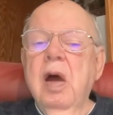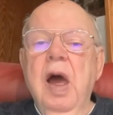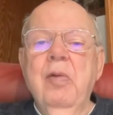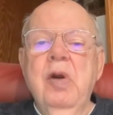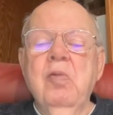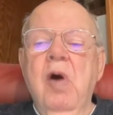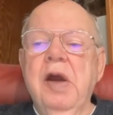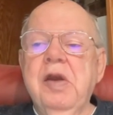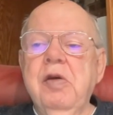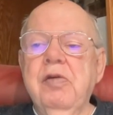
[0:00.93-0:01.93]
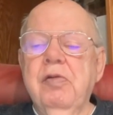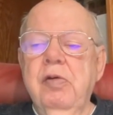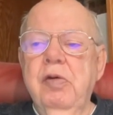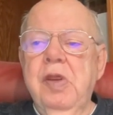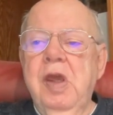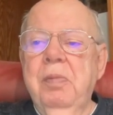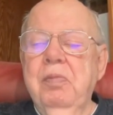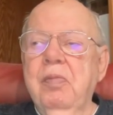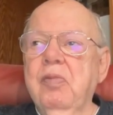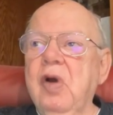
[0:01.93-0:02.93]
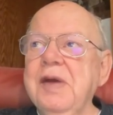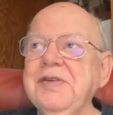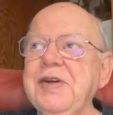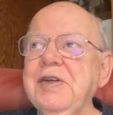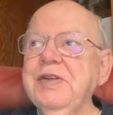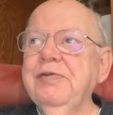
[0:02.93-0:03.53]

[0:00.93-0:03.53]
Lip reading: I want to walk you through the process